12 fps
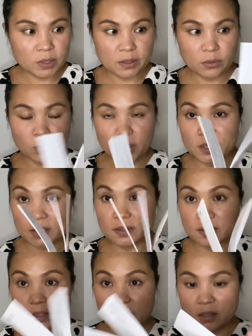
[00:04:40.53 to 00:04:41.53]

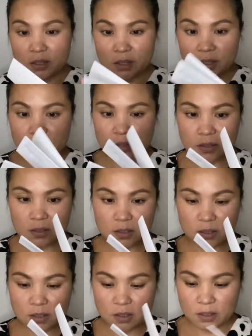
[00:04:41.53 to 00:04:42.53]
warranty card
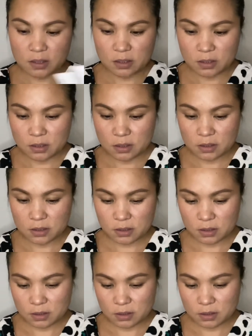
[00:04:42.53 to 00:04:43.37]
and